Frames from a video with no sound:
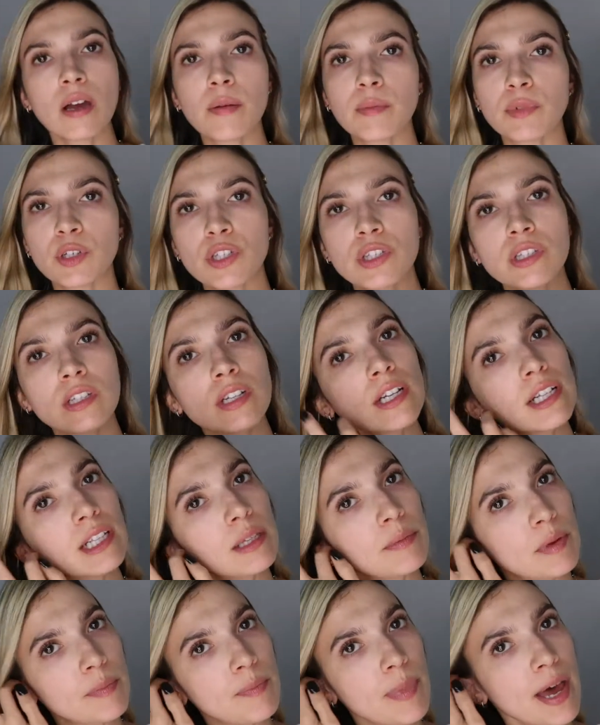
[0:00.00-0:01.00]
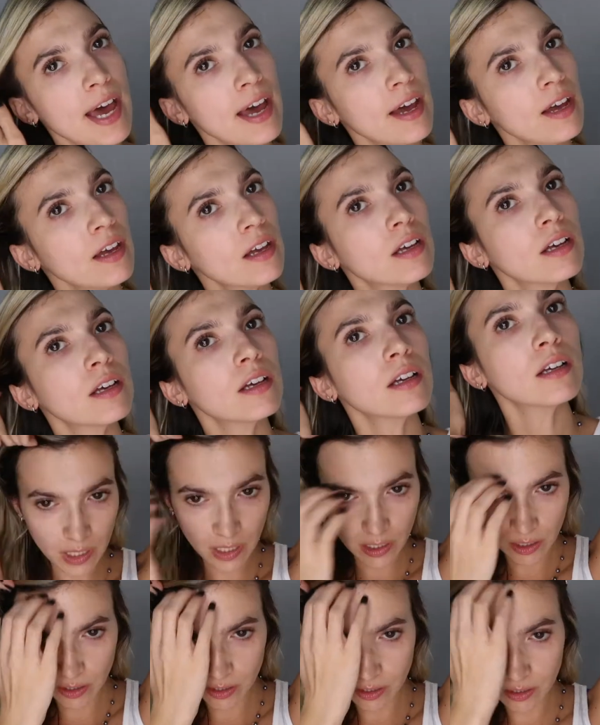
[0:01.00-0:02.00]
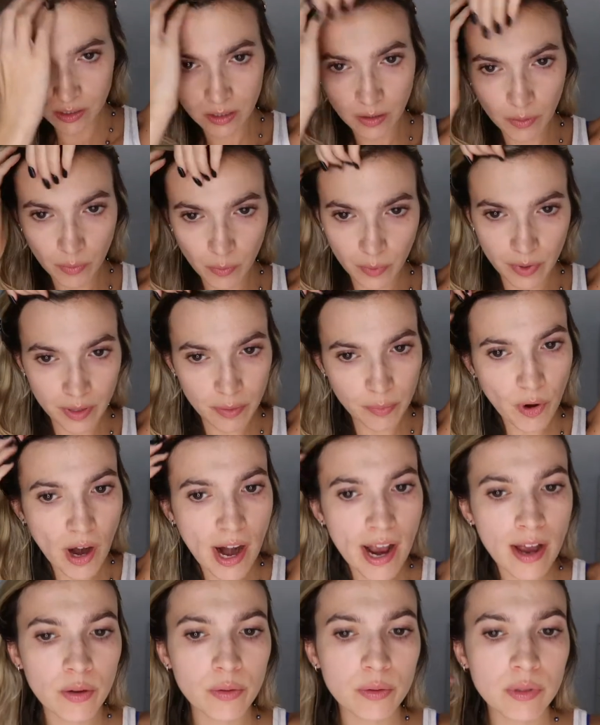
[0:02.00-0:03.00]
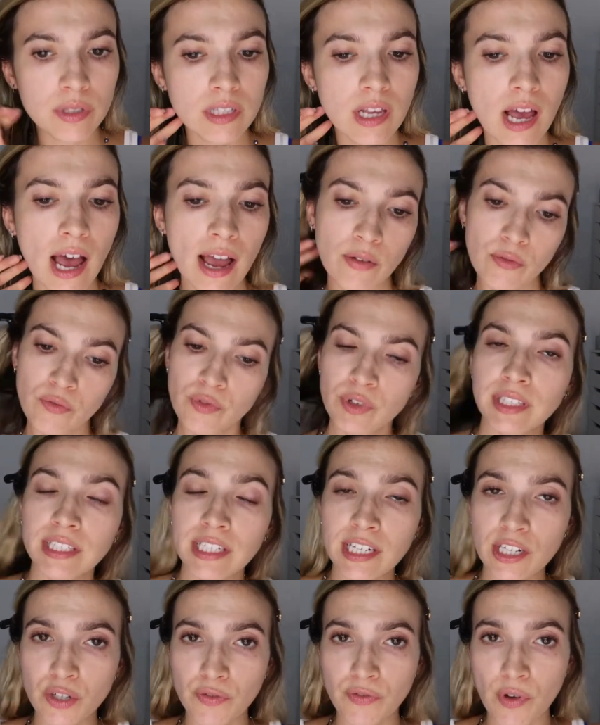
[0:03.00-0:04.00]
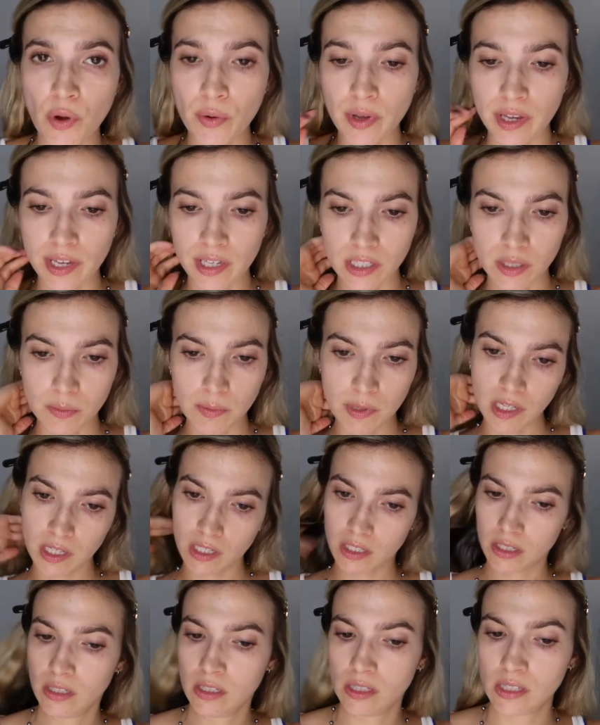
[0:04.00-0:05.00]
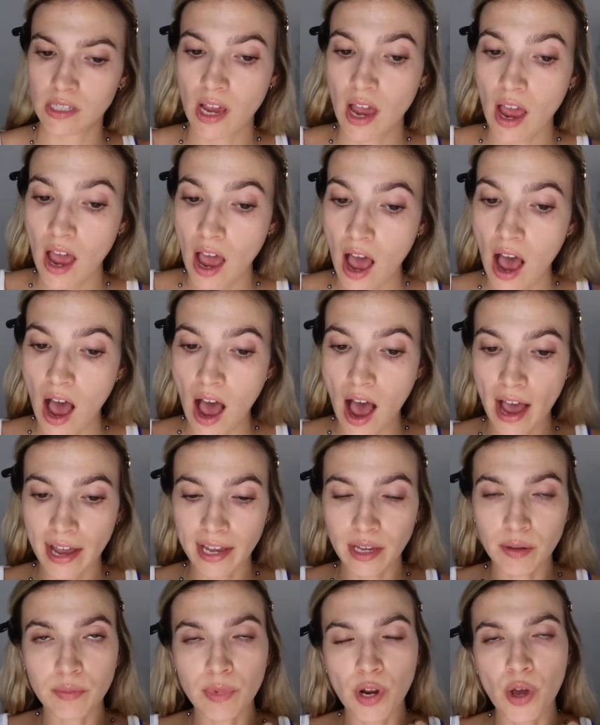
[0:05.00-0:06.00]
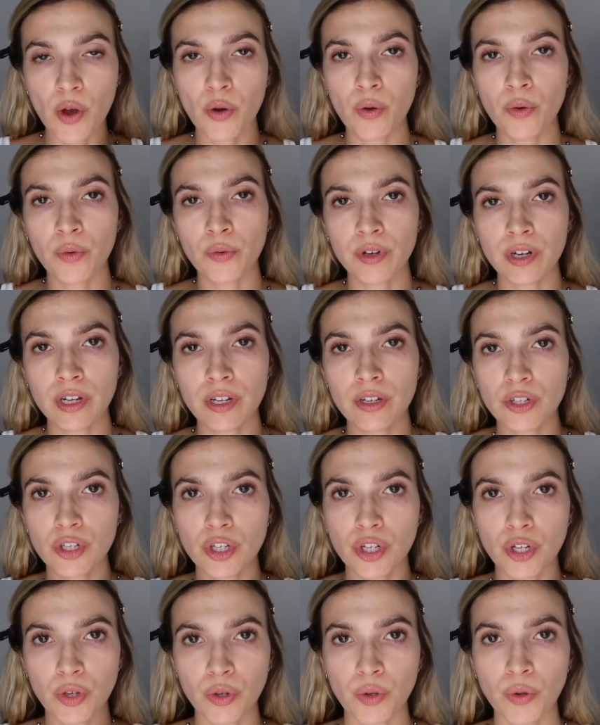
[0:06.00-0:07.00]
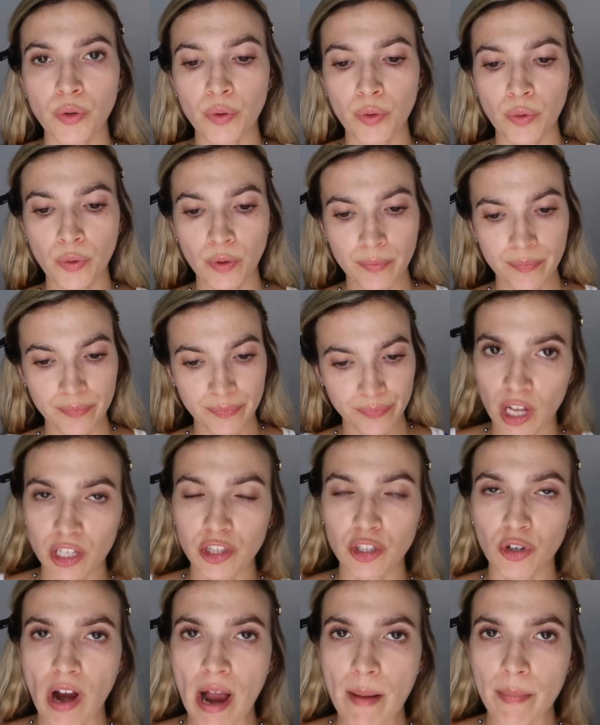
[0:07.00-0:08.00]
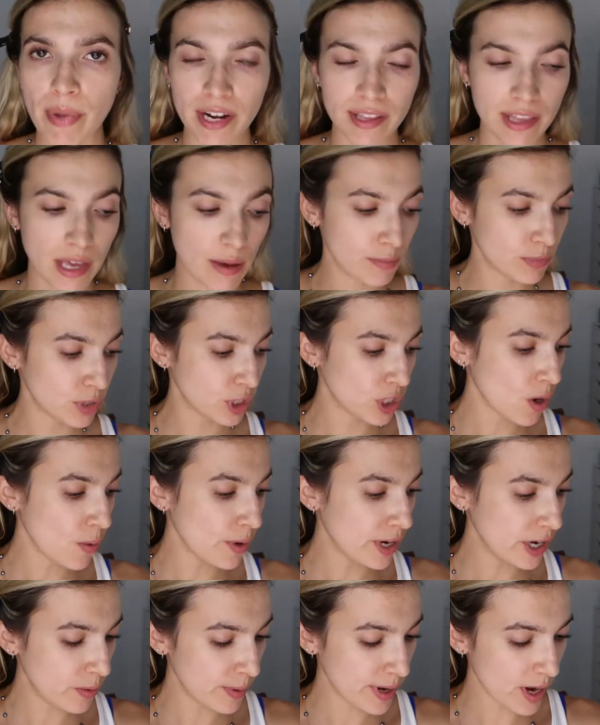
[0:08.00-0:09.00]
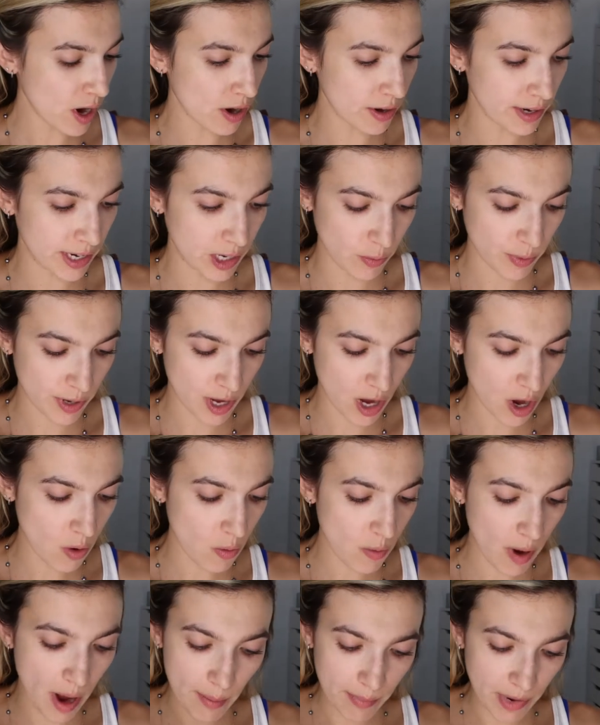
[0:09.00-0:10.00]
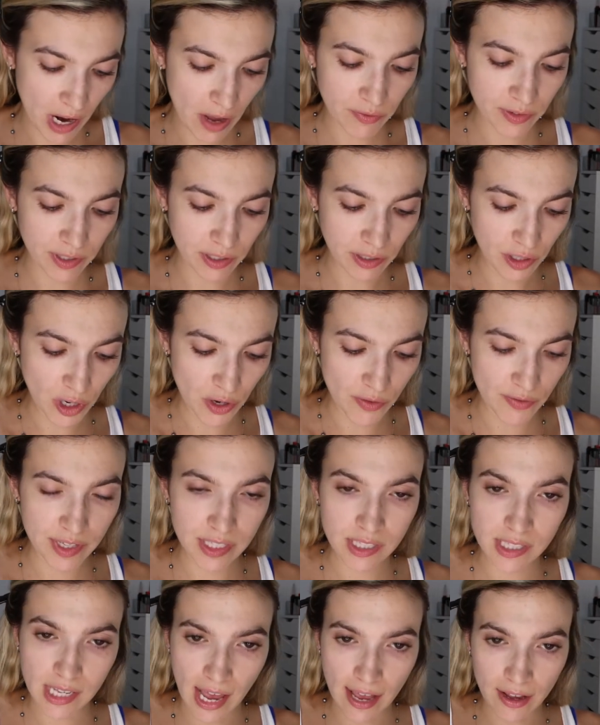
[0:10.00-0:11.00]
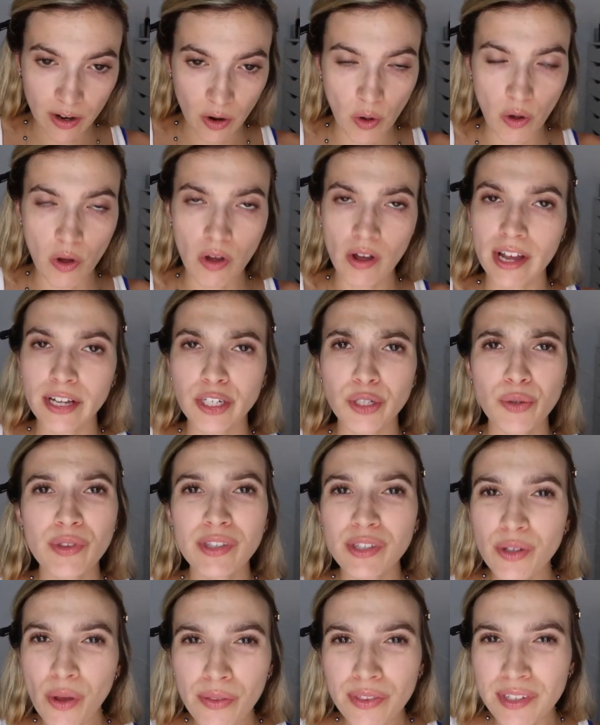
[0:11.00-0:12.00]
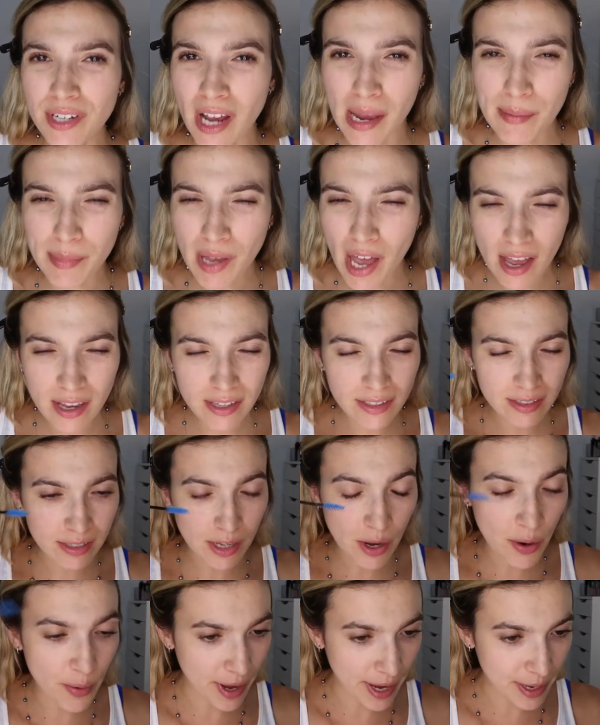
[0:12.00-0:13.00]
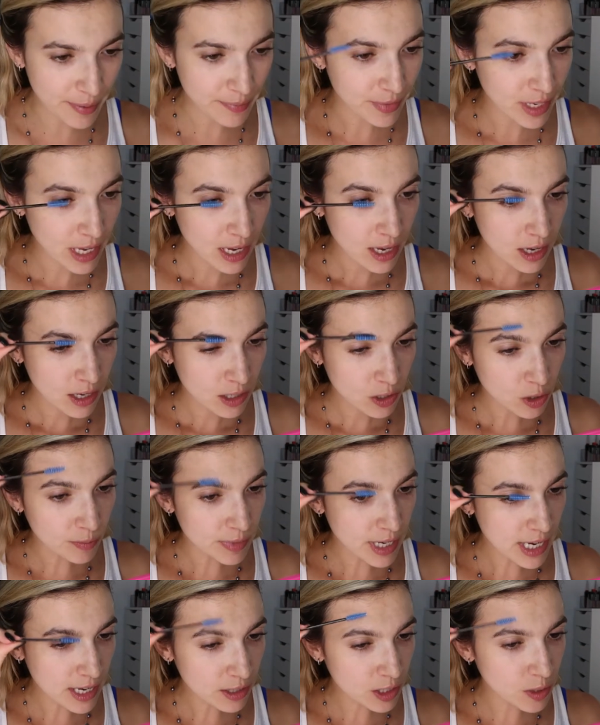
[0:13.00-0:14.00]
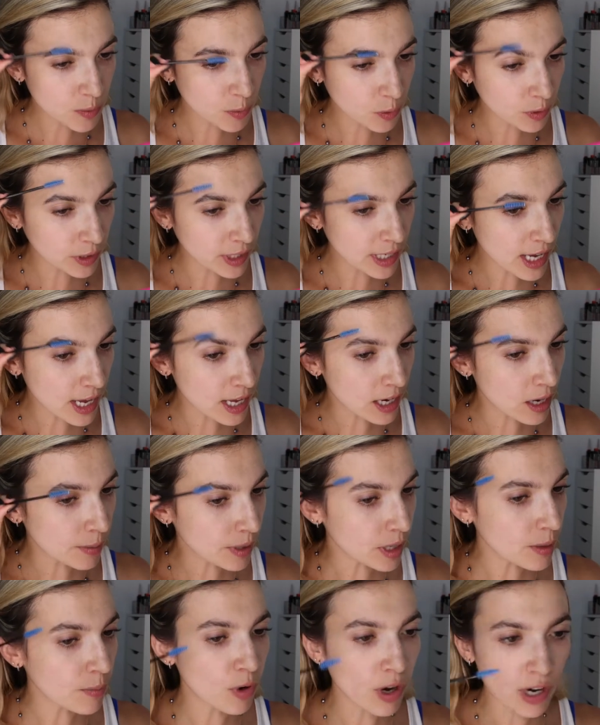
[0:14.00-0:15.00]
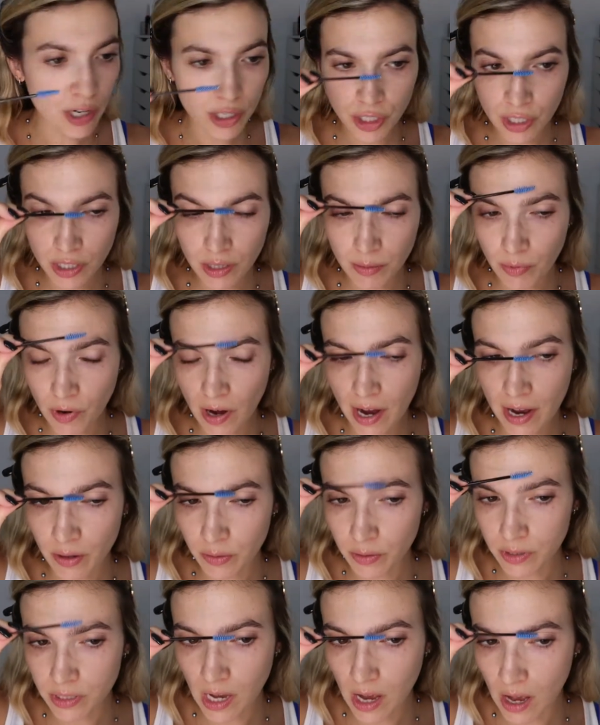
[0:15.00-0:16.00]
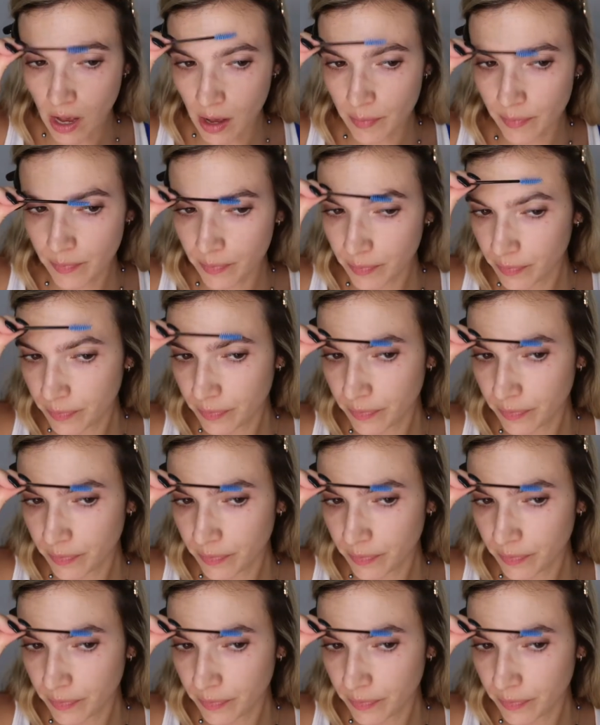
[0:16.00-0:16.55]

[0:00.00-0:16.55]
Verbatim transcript: I'm just gonna clip it back, because with brows, I really need to focus, because I am known to pluck the crap out of them. So here we are, here we go. I'm not feeling nervous at all. I do this all the time, guys. Okay, so I'm taking this spoolie and I'm gonna brush the brows up.